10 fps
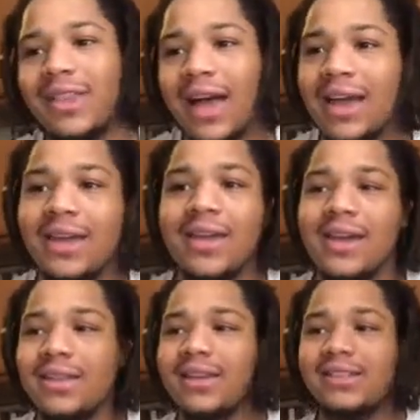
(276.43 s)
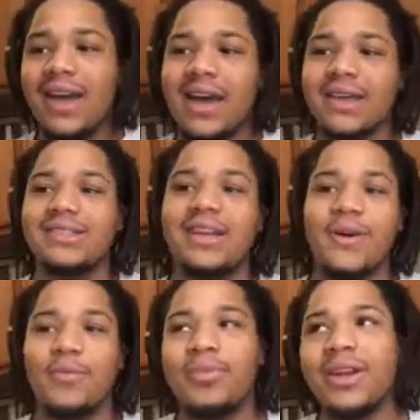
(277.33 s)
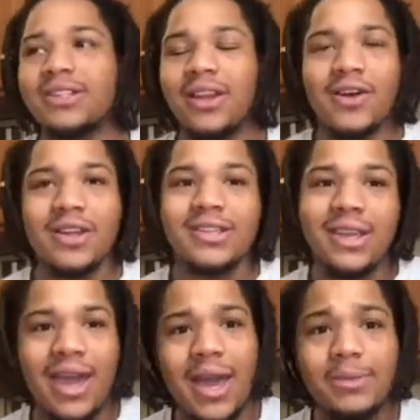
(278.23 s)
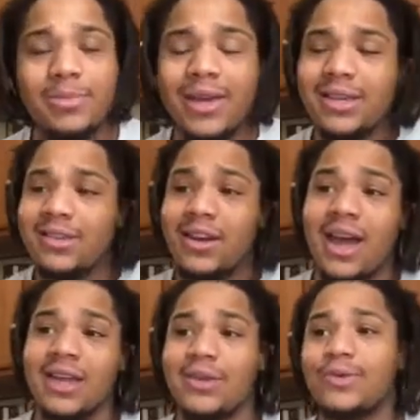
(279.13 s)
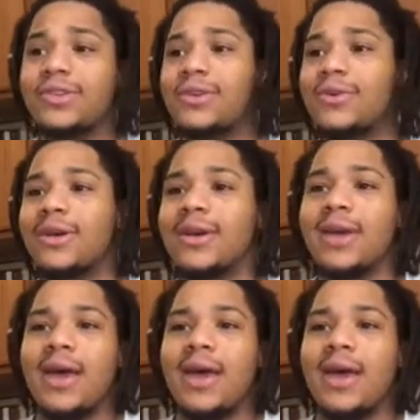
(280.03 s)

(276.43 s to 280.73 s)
Like, these guys, they don't pitch long into games because they're not used to it.